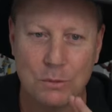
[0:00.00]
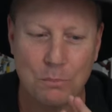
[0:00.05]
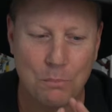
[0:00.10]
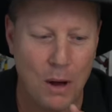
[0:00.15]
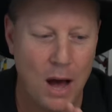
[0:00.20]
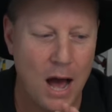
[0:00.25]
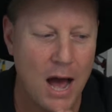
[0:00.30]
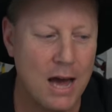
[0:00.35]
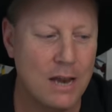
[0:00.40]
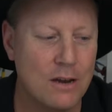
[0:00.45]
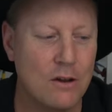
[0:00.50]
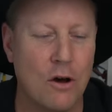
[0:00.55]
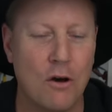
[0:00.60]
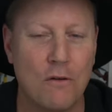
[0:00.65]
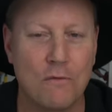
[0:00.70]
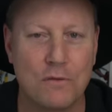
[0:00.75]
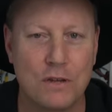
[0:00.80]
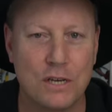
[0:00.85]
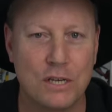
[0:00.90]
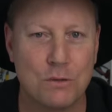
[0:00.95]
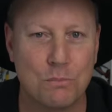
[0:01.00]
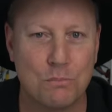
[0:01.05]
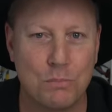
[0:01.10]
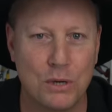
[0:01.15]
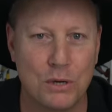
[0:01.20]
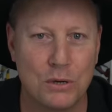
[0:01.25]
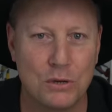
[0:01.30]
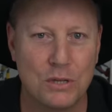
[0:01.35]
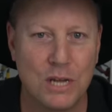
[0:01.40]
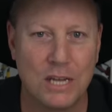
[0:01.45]
part of this
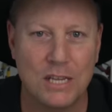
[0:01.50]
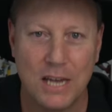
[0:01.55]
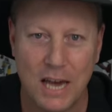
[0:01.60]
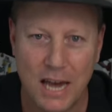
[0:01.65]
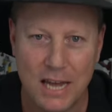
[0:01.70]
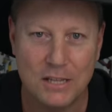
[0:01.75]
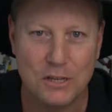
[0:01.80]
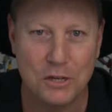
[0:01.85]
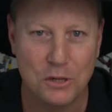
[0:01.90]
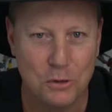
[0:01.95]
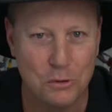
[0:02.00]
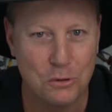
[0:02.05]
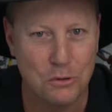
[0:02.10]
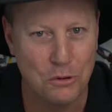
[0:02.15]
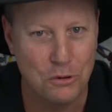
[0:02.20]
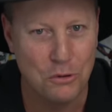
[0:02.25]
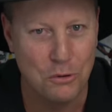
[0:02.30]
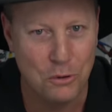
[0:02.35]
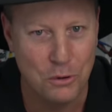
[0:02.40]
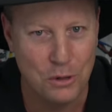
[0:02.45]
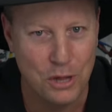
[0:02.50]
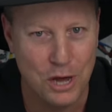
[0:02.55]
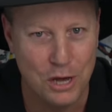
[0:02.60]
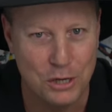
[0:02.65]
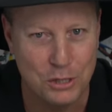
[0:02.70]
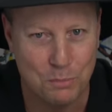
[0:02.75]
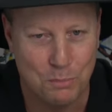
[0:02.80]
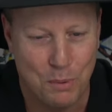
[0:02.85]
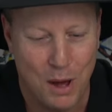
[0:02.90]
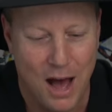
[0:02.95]
build and you had to look through all
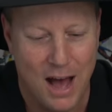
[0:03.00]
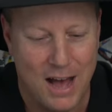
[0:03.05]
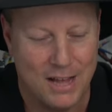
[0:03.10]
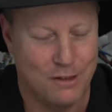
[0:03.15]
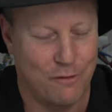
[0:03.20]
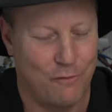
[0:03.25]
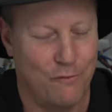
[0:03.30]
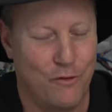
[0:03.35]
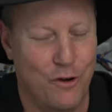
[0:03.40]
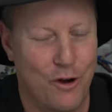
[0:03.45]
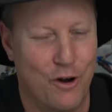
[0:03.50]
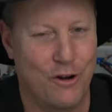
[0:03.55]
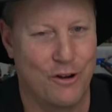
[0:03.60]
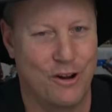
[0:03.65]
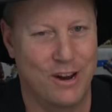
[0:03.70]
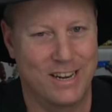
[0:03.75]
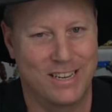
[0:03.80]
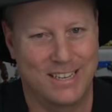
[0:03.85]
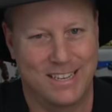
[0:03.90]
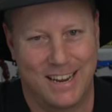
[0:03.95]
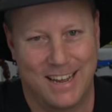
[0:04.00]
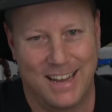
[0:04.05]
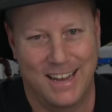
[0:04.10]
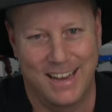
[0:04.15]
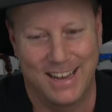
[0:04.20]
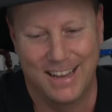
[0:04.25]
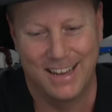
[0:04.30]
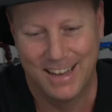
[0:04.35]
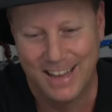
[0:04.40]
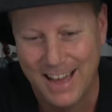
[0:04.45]
those parts for it,
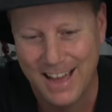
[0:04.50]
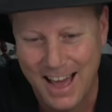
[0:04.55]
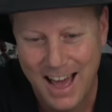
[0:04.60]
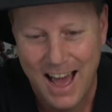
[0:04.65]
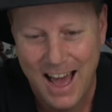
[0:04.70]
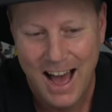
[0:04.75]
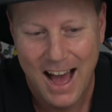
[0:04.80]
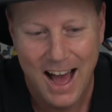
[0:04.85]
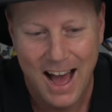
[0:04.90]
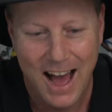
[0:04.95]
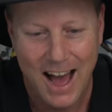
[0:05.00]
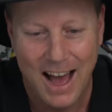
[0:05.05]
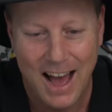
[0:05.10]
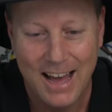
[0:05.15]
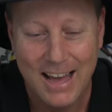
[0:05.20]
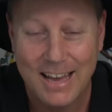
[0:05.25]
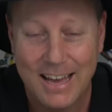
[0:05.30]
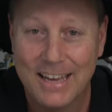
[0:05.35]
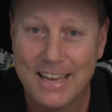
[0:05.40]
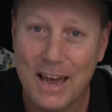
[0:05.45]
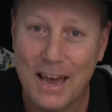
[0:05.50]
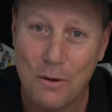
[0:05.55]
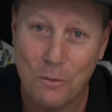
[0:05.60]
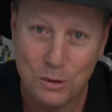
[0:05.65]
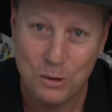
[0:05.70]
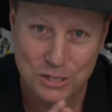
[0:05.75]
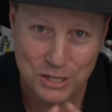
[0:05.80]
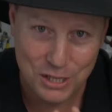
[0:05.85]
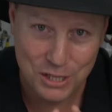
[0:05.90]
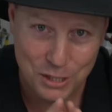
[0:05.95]
yeah, it
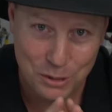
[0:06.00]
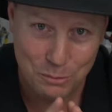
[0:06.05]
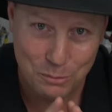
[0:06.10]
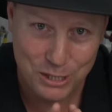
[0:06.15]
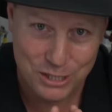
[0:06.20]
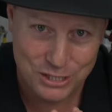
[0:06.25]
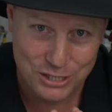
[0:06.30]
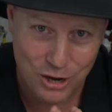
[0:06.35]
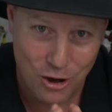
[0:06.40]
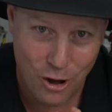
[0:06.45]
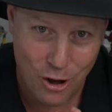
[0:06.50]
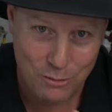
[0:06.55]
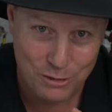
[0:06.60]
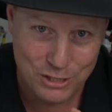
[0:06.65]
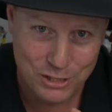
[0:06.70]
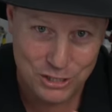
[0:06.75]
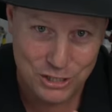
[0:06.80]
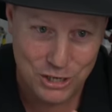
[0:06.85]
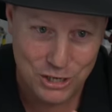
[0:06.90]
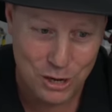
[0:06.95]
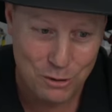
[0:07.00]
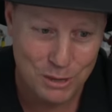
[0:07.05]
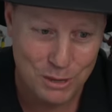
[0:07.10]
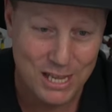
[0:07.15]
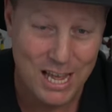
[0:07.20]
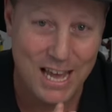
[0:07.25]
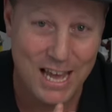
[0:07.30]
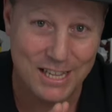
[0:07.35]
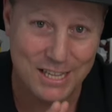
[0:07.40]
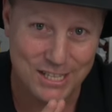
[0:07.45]
was a little bit time
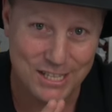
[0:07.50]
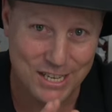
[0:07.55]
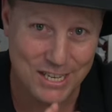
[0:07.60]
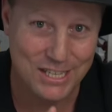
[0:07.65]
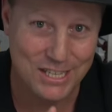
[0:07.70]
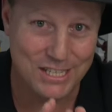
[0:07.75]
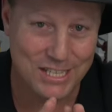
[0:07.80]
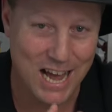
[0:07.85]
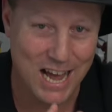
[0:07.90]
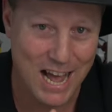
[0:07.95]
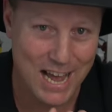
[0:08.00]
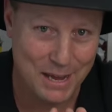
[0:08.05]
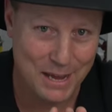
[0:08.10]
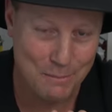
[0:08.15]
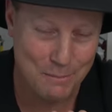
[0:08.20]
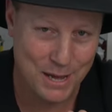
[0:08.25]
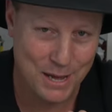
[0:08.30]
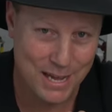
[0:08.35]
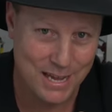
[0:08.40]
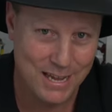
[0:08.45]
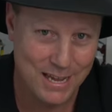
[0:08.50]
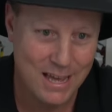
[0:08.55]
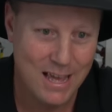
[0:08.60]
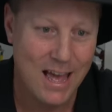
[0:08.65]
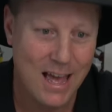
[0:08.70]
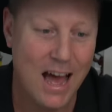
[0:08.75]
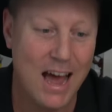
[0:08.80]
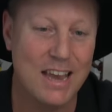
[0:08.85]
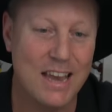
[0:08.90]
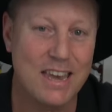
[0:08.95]
consuming, and it did take me
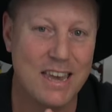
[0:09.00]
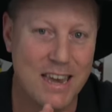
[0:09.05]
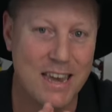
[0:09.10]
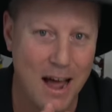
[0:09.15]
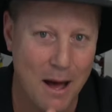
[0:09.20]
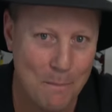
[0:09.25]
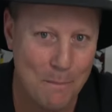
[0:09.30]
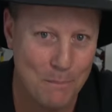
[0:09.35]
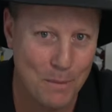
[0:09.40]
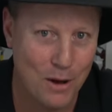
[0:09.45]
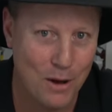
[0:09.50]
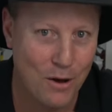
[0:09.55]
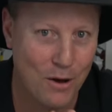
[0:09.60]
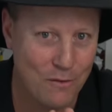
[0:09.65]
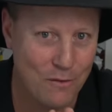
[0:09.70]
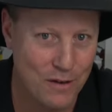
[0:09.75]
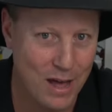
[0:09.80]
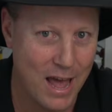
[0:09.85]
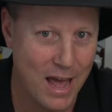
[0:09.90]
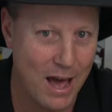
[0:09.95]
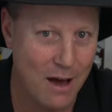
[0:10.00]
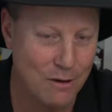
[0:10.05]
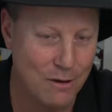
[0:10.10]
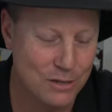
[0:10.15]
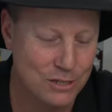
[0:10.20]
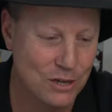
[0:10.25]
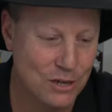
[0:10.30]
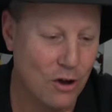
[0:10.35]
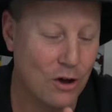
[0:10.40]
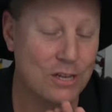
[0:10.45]
a number of
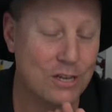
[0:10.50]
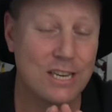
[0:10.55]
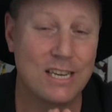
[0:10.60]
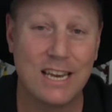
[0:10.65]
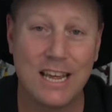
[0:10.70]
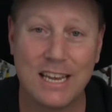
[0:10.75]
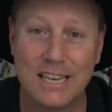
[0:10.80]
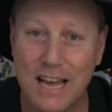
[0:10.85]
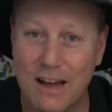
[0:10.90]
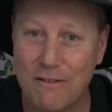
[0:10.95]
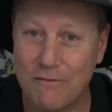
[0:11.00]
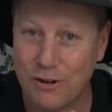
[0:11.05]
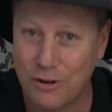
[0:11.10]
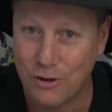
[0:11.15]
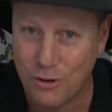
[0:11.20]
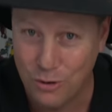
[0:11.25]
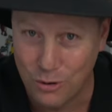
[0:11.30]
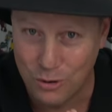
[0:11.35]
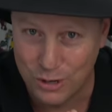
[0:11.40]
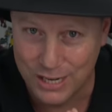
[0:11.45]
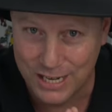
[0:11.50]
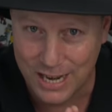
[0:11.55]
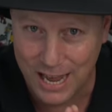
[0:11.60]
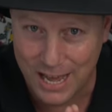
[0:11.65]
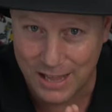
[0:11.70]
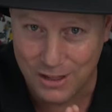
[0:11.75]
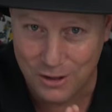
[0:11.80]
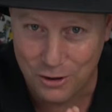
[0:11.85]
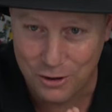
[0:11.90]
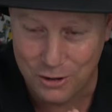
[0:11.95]
hours. I didn't end up recording
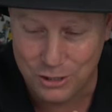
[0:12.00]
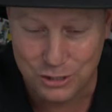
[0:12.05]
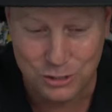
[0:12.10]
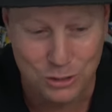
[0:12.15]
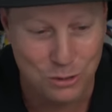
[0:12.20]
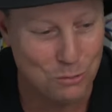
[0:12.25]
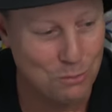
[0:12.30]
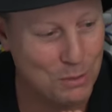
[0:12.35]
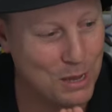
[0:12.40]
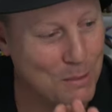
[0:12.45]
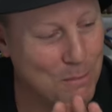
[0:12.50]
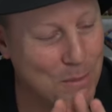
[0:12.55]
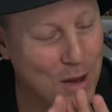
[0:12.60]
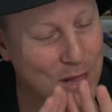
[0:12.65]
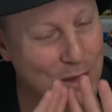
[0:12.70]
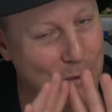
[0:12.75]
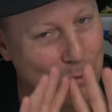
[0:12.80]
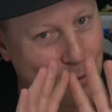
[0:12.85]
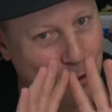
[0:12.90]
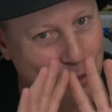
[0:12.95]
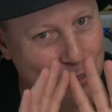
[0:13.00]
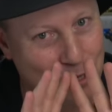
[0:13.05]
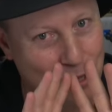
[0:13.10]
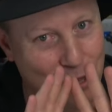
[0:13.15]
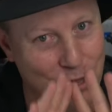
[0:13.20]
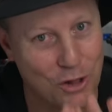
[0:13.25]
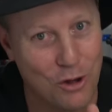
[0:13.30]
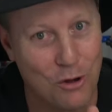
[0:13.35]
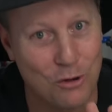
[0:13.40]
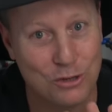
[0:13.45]
how long it took me, but it was a
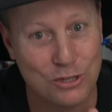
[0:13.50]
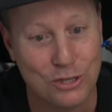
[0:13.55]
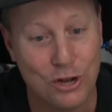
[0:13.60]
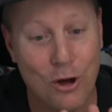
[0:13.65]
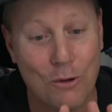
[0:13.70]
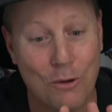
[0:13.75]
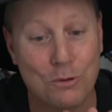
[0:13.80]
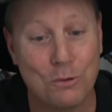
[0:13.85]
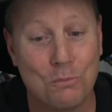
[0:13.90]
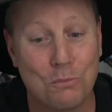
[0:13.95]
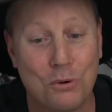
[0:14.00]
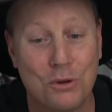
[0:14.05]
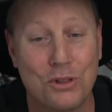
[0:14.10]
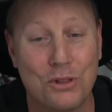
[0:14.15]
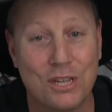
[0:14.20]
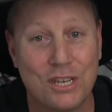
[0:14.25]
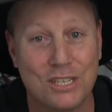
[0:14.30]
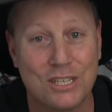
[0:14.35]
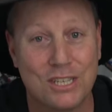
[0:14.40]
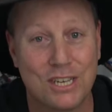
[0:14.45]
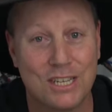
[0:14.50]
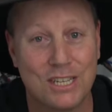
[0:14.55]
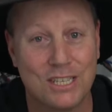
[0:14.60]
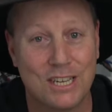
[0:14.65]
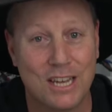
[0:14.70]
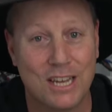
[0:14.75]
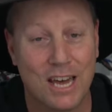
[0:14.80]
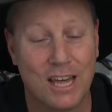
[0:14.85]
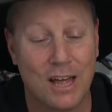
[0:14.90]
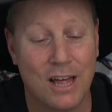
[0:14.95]
long time to put this thing
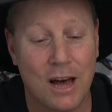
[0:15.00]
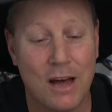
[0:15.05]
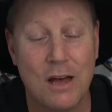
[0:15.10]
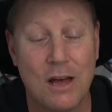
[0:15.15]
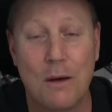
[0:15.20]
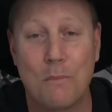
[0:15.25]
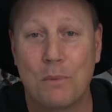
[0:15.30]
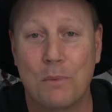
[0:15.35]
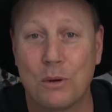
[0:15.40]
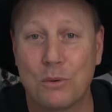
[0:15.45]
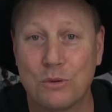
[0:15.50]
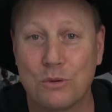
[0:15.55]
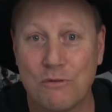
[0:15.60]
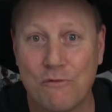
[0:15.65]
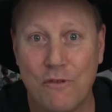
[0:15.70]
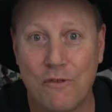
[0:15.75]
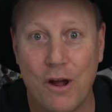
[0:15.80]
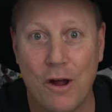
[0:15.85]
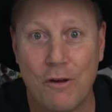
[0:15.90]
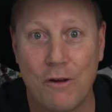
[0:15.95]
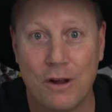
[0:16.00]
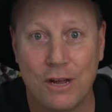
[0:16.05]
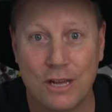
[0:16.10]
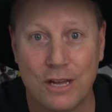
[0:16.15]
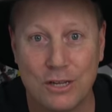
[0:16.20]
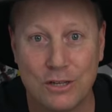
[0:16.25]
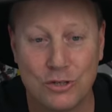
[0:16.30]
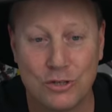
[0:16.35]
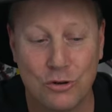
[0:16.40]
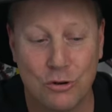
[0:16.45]
together, but it was very
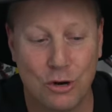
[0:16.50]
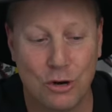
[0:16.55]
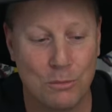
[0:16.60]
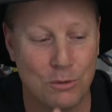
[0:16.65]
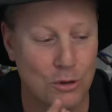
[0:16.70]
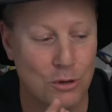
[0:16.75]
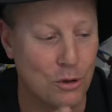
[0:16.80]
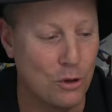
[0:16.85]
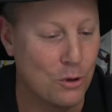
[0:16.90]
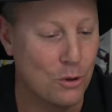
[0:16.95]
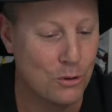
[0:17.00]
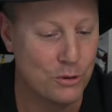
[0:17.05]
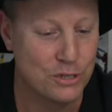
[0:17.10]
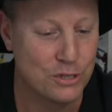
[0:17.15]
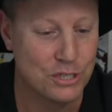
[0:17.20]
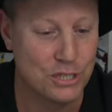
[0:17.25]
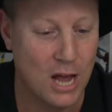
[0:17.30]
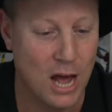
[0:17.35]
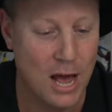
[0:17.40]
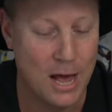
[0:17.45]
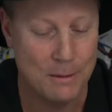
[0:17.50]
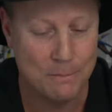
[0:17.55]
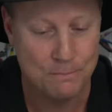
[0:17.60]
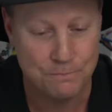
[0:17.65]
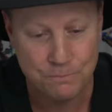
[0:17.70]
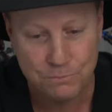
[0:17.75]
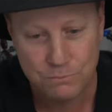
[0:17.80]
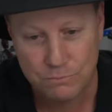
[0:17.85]
enjoyable all the same.